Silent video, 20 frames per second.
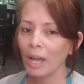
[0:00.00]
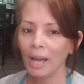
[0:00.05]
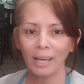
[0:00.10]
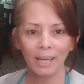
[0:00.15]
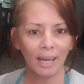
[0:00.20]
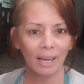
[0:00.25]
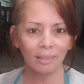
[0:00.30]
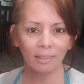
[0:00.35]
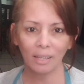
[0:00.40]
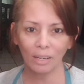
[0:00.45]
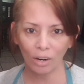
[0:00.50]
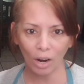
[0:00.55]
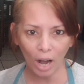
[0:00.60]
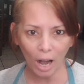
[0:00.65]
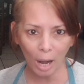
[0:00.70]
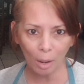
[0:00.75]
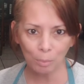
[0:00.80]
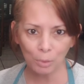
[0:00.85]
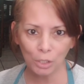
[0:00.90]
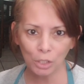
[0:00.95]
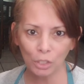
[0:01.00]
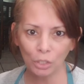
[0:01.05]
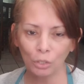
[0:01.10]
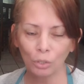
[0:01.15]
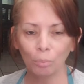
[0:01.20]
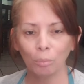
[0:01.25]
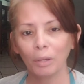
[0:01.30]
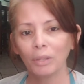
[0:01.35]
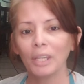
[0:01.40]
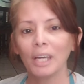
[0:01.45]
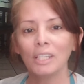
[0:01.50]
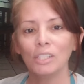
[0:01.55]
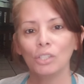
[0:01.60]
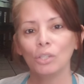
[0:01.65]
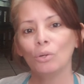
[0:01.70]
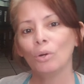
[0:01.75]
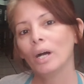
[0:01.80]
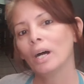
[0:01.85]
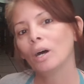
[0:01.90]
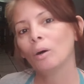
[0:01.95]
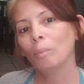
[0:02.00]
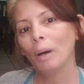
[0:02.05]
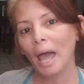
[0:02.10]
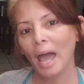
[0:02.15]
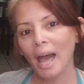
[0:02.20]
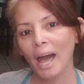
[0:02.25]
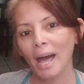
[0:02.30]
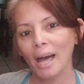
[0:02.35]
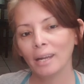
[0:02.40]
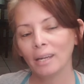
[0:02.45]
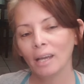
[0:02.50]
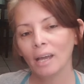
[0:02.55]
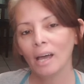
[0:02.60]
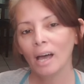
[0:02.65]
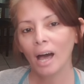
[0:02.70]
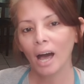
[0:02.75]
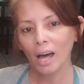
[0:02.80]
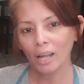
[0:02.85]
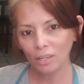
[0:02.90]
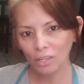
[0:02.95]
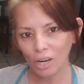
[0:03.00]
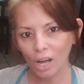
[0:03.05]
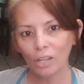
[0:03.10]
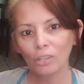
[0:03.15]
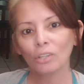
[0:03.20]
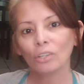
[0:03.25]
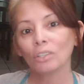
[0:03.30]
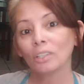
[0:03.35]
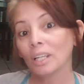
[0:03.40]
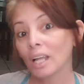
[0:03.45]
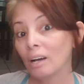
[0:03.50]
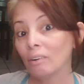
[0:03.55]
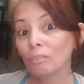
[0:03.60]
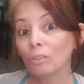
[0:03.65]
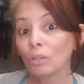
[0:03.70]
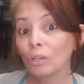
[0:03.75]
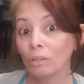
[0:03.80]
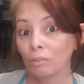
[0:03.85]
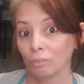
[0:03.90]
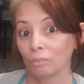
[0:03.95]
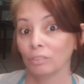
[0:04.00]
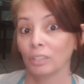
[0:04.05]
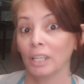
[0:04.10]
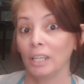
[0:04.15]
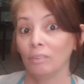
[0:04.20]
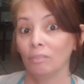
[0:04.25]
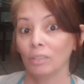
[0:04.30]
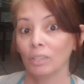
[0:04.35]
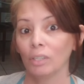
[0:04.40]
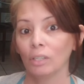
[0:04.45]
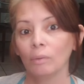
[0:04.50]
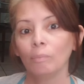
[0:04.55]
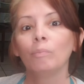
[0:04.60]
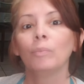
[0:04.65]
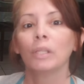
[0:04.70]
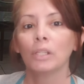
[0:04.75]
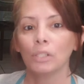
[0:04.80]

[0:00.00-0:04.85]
Again, they're optional, but they do help add another level of flavor